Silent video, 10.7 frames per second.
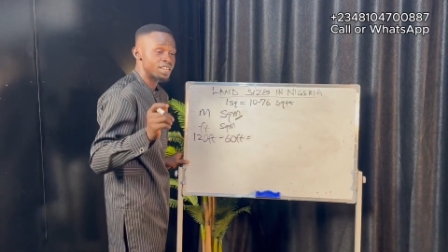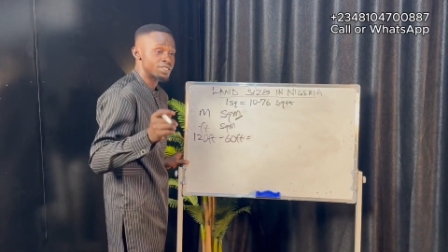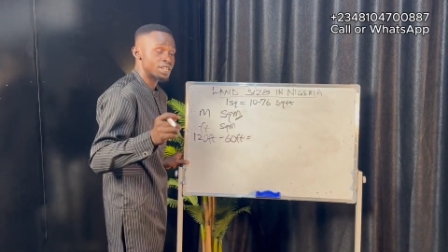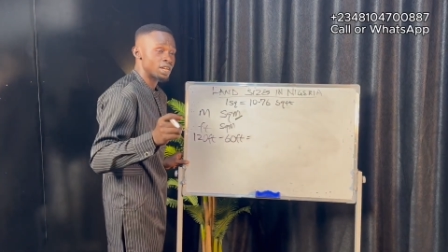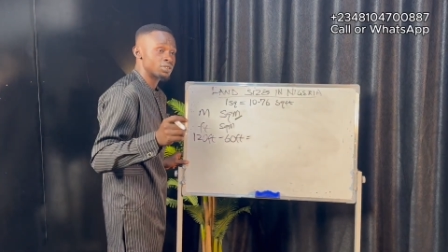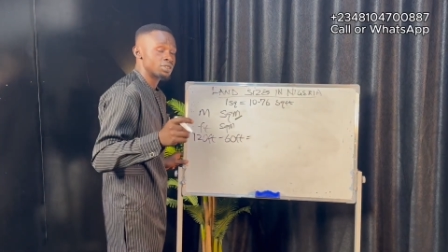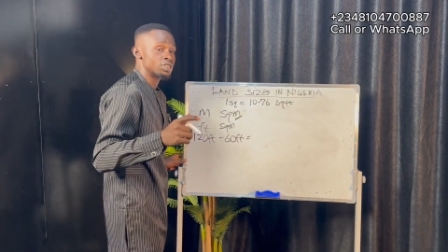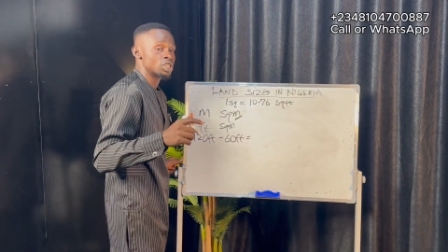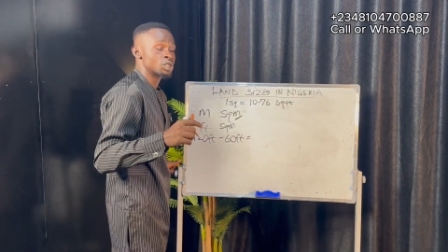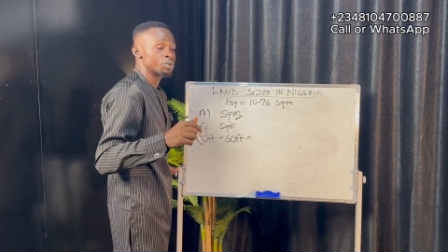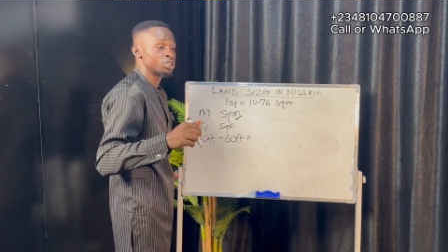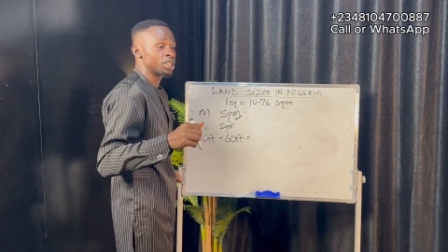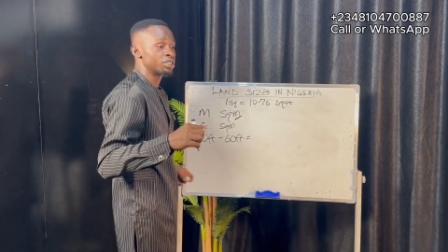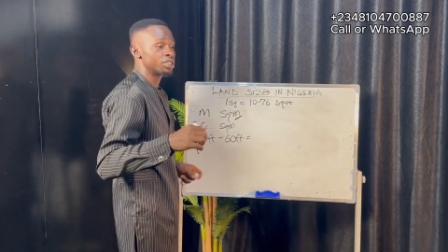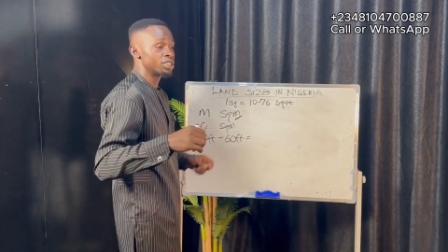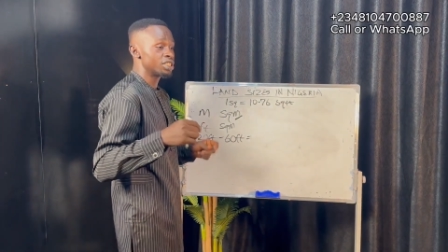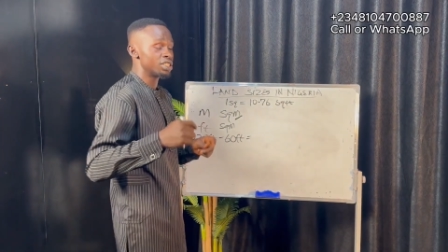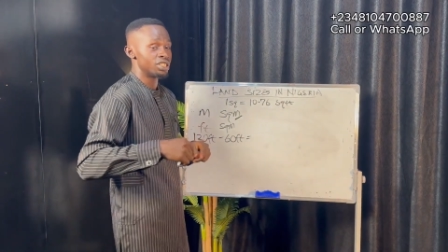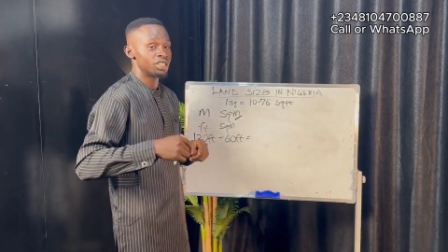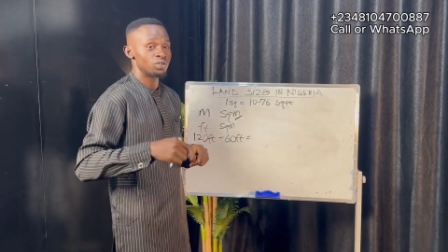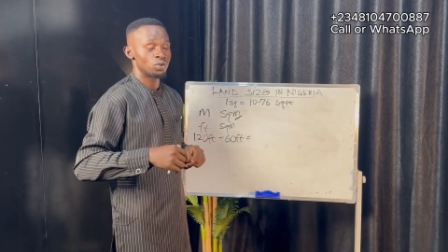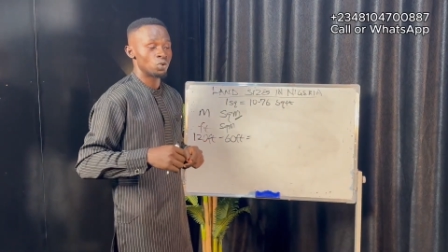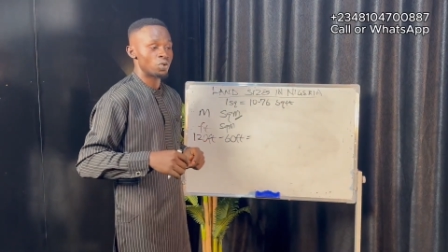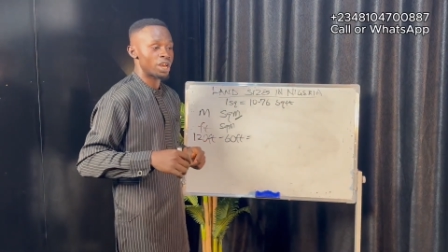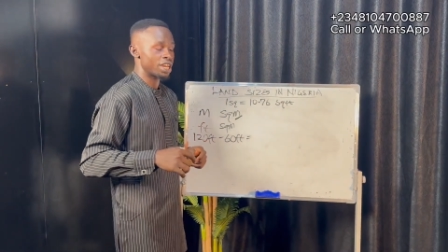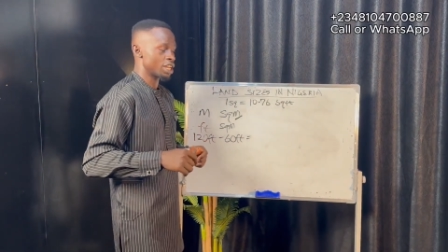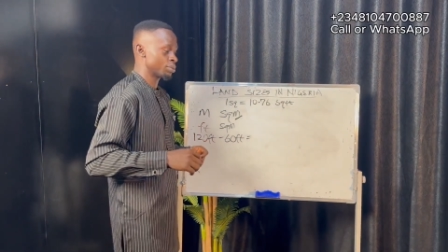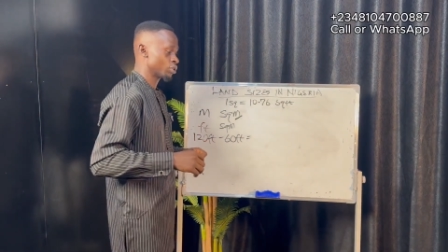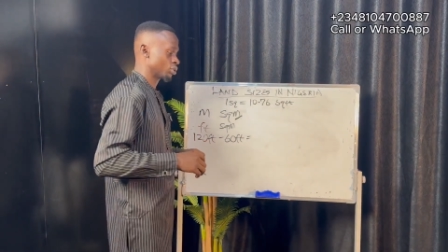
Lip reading: here in Southeast, especially in Enugu, where I am